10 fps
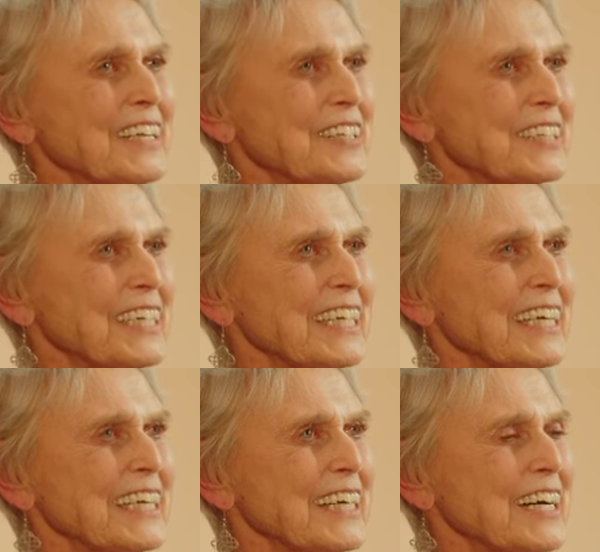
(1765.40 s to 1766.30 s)
And
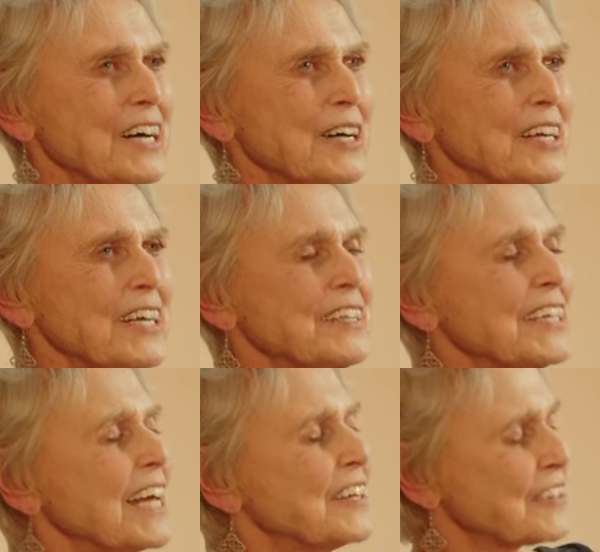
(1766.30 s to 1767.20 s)
in
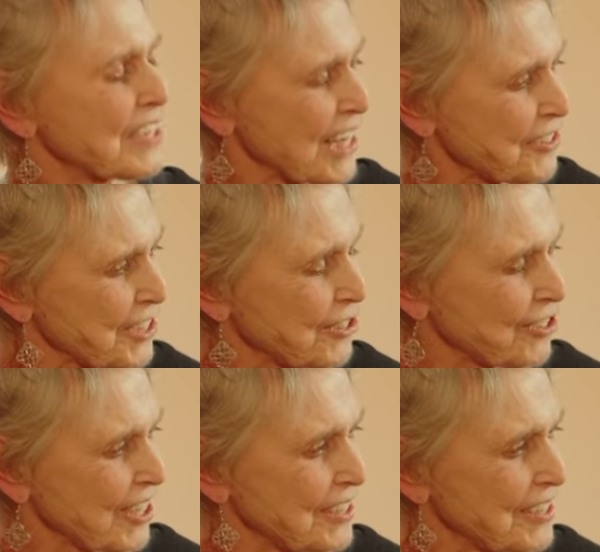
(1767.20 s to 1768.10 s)
the end of the letter, he
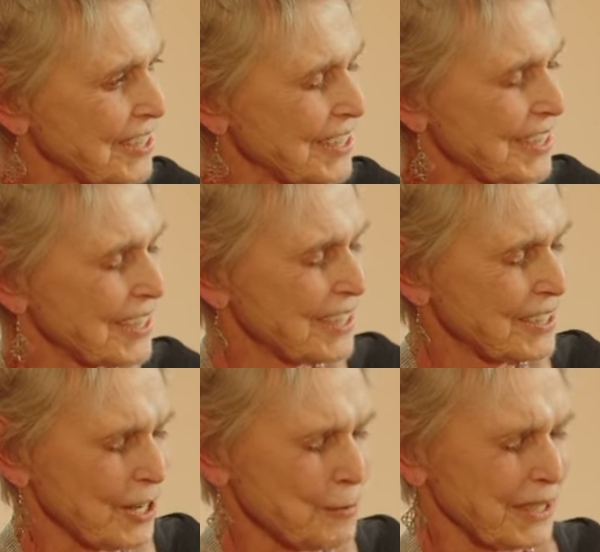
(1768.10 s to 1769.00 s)
said,
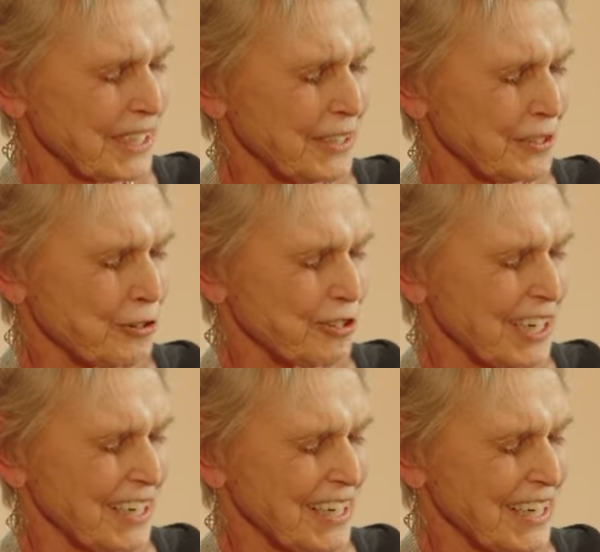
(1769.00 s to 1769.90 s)
hope I can get this right,